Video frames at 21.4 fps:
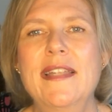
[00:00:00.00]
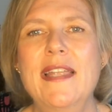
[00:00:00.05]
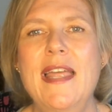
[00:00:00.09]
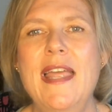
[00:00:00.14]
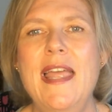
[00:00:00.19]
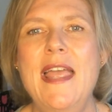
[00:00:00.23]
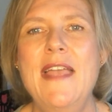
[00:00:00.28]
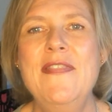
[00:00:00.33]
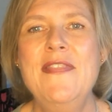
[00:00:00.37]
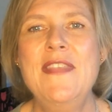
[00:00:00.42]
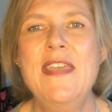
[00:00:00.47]

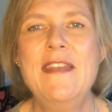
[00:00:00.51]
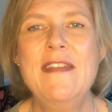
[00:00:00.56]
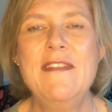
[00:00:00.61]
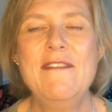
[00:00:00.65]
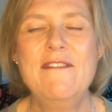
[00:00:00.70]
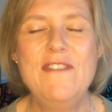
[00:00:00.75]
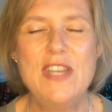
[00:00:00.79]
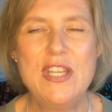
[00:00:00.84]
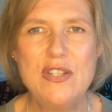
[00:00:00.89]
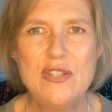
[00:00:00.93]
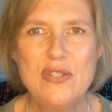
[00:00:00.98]
and then
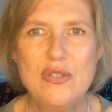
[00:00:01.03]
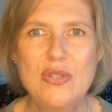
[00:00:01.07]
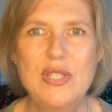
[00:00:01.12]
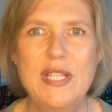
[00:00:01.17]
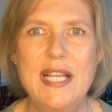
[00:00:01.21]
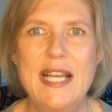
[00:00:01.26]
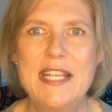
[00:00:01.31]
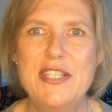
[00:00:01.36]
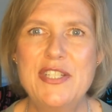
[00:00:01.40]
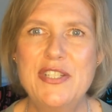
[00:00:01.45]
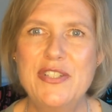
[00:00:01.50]

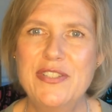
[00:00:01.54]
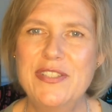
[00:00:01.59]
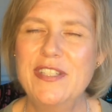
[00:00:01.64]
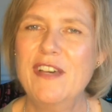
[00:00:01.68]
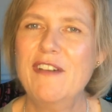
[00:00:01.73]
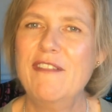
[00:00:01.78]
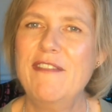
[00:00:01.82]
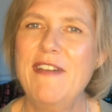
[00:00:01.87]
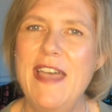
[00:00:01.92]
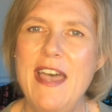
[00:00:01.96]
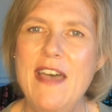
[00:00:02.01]
visualize yourself
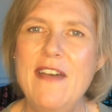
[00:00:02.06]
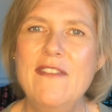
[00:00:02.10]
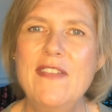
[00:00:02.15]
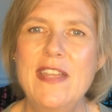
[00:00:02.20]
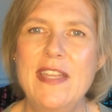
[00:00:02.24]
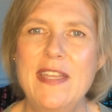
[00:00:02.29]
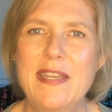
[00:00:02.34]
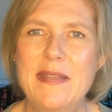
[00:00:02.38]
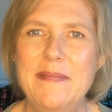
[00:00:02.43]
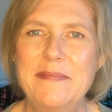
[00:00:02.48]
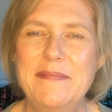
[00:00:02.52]
having
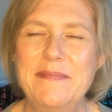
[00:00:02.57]
it.